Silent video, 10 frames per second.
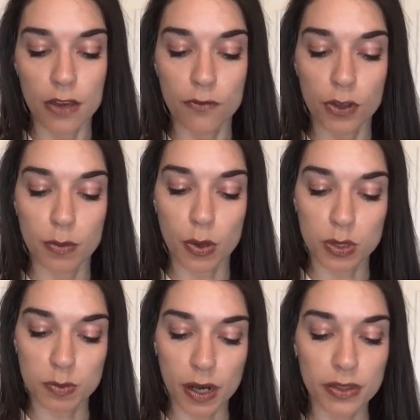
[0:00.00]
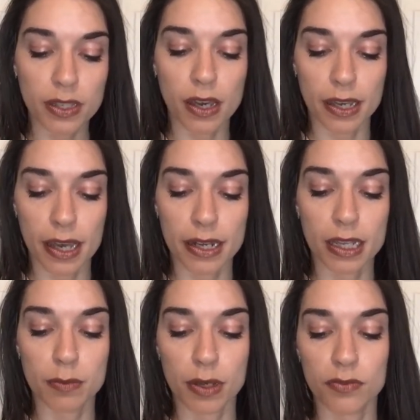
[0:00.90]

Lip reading: For the most part, the icon on the button